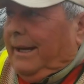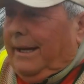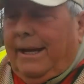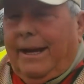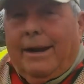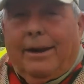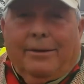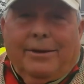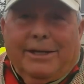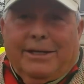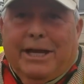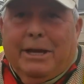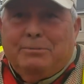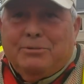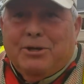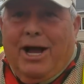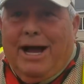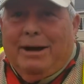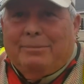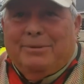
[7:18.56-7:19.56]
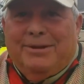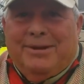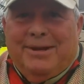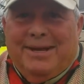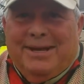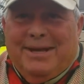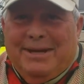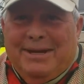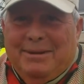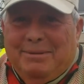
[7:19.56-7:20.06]
you know, it keeps you hopping.
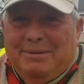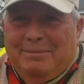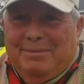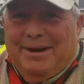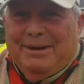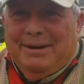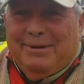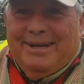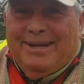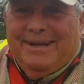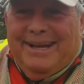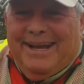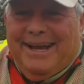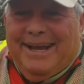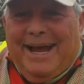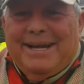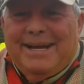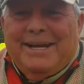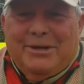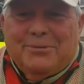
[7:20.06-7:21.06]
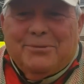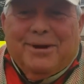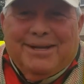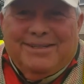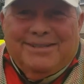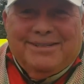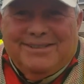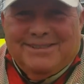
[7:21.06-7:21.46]
Yeah. But anyway, I need to run.